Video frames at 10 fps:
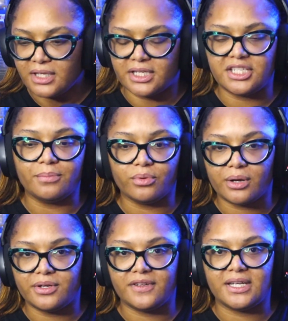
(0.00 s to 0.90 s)

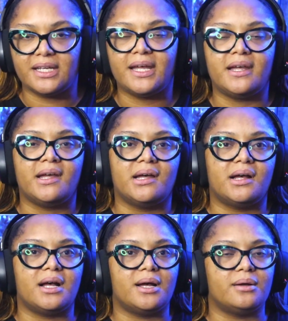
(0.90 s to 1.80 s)
temporary V,
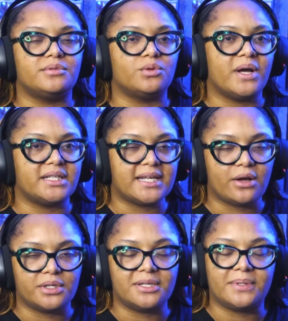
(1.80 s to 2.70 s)
to Watatau
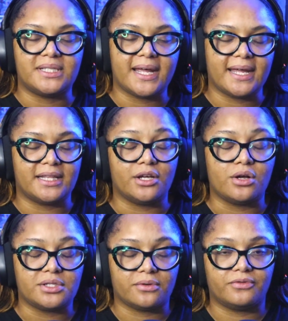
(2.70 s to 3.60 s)
and the Tipite. And they
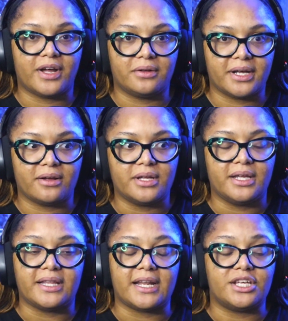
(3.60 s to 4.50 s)
also found out
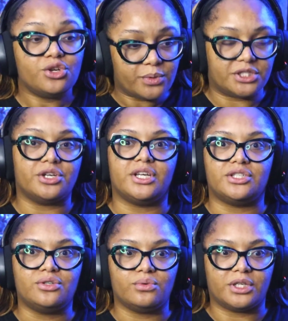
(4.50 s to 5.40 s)
that Huey took it
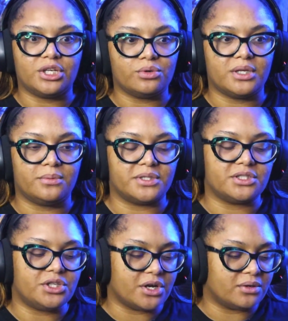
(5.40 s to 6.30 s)
too. And Huey was,
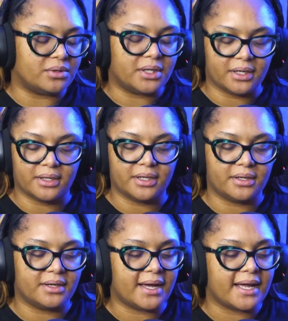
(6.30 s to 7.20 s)
you know,
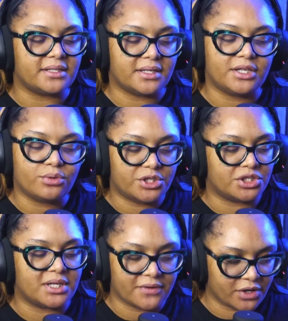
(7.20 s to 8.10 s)
Huey
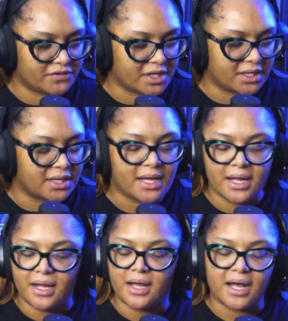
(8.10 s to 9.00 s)
should never have done it.
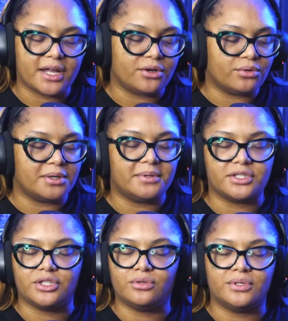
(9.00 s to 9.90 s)
I agree,
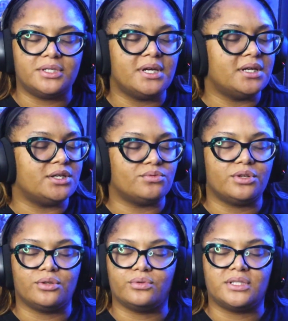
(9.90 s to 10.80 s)
because Huey is one
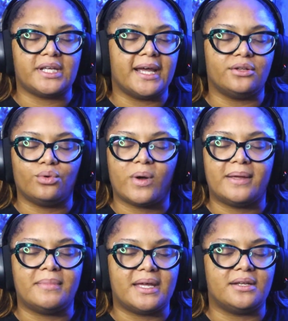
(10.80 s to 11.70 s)
of those sad little white
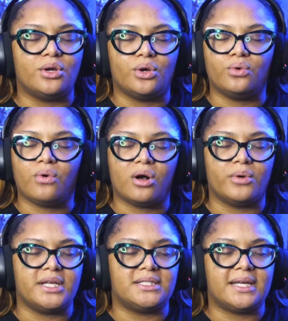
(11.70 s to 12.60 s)
men who
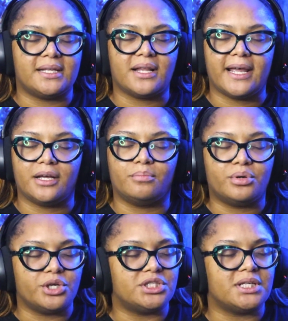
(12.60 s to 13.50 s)
always get, like,
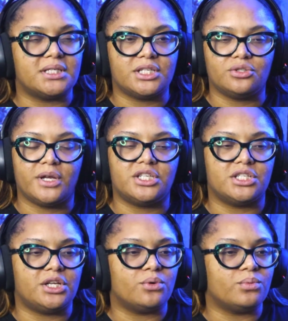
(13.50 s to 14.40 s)
pushed into situations
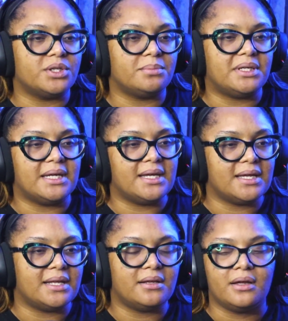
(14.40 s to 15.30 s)
they don't want to be
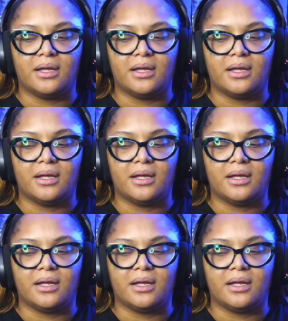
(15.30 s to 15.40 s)
in.